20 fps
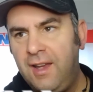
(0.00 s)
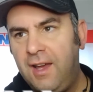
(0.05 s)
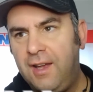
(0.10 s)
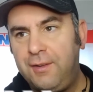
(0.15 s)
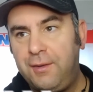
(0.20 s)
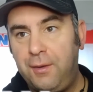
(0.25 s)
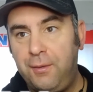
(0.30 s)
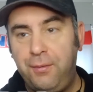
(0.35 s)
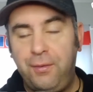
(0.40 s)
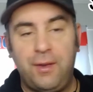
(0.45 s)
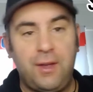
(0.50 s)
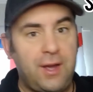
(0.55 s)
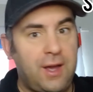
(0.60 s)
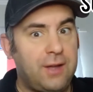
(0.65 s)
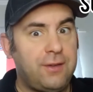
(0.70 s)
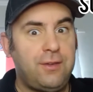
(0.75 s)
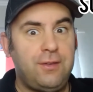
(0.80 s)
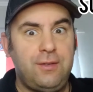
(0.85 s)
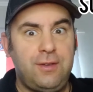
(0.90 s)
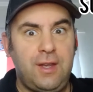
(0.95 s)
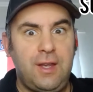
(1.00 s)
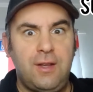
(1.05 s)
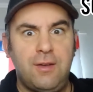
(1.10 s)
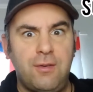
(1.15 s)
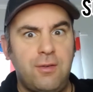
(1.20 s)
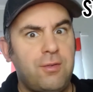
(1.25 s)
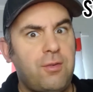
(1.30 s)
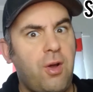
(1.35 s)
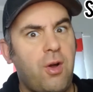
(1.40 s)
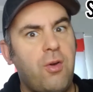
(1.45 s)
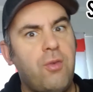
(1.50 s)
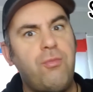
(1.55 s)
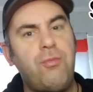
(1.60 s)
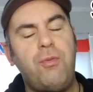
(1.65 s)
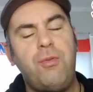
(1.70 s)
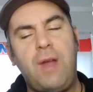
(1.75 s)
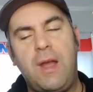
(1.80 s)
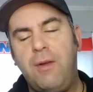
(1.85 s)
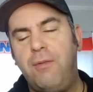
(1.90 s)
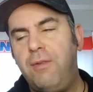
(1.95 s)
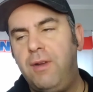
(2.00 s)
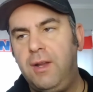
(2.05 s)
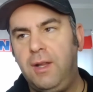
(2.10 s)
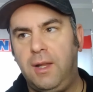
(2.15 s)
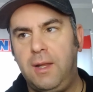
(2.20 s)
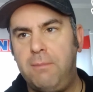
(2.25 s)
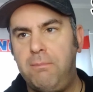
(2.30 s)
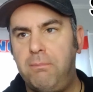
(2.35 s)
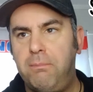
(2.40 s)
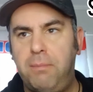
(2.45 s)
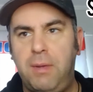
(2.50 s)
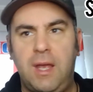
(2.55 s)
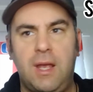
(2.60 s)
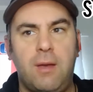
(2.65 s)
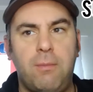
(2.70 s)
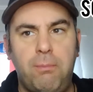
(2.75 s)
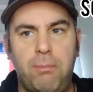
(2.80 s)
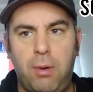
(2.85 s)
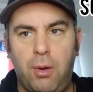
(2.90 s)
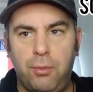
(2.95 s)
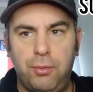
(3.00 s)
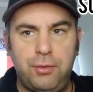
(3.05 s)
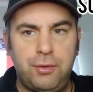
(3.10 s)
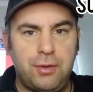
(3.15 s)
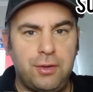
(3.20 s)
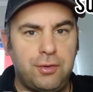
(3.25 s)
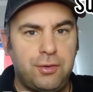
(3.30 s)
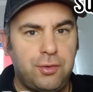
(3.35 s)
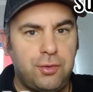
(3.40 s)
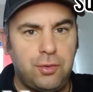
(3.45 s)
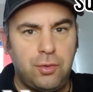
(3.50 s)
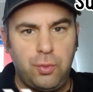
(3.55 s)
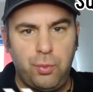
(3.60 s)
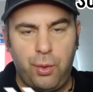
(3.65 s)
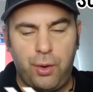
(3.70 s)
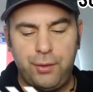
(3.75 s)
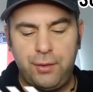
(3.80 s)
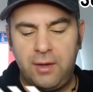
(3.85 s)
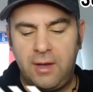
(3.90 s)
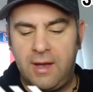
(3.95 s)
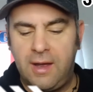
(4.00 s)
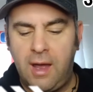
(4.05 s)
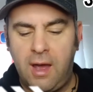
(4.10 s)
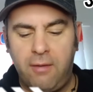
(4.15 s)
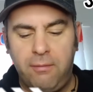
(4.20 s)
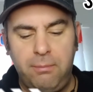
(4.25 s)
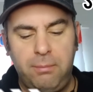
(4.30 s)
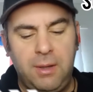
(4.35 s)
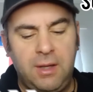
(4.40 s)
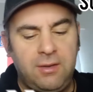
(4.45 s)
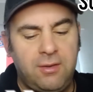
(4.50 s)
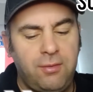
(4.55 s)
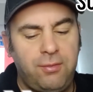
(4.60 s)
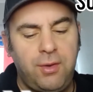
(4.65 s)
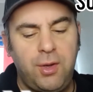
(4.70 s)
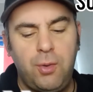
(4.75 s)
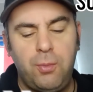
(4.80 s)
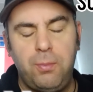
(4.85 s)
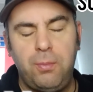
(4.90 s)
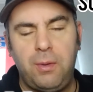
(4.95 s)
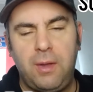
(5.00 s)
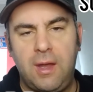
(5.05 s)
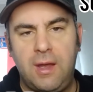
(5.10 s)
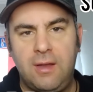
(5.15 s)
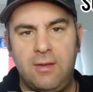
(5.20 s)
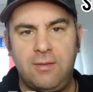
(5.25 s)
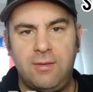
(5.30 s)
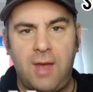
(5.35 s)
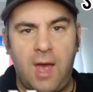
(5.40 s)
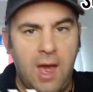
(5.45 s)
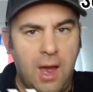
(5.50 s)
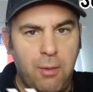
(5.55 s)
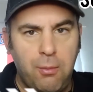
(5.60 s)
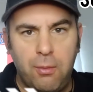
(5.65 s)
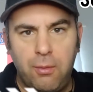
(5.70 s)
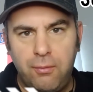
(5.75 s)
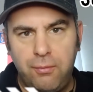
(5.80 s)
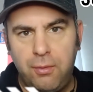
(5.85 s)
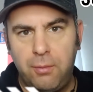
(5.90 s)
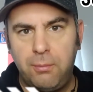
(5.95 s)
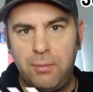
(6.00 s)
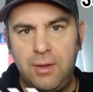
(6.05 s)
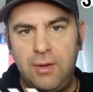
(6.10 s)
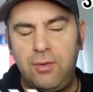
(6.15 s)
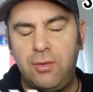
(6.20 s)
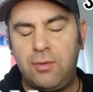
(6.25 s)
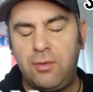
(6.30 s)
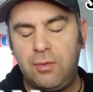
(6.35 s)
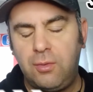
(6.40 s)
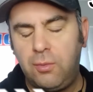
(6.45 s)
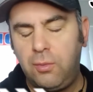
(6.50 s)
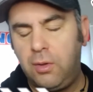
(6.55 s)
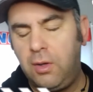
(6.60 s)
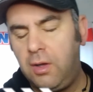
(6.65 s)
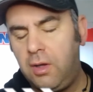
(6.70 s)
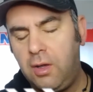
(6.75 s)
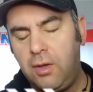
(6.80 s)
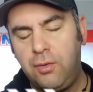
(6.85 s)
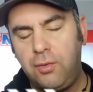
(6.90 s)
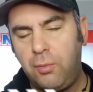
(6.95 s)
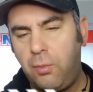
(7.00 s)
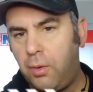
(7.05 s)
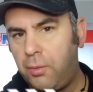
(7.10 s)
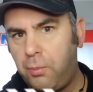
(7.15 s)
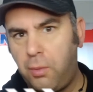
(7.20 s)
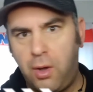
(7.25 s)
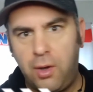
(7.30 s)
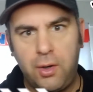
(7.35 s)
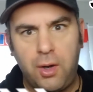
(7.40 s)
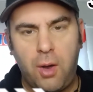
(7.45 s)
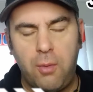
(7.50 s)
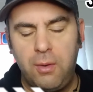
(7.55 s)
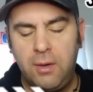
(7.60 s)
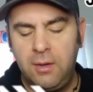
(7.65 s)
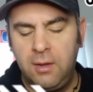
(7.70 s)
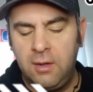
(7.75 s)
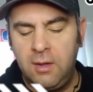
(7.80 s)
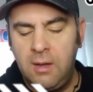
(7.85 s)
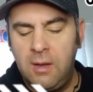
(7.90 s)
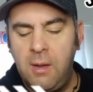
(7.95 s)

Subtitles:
I do think Argentina has got a really big bolstered squad. I have picked a few players out from this squad that are going.